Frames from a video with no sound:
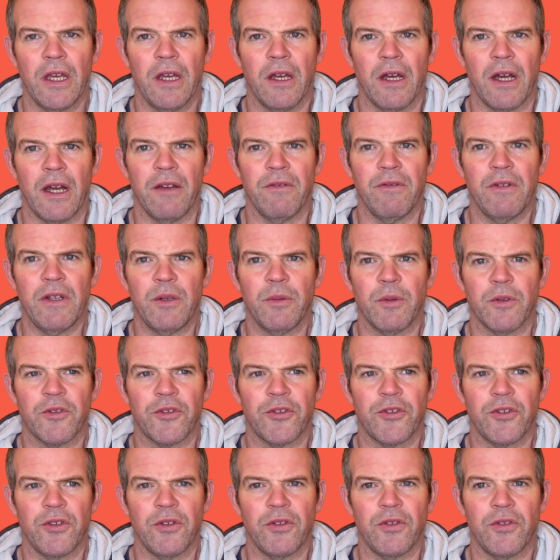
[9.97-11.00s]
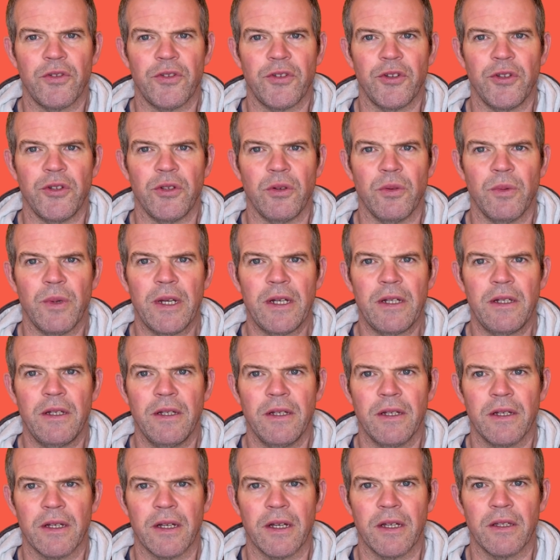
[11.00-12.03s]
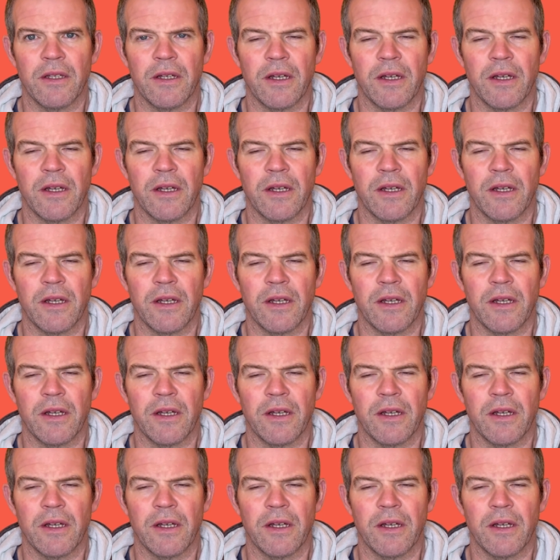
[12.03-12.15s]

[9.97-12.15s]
I really want students to do well, and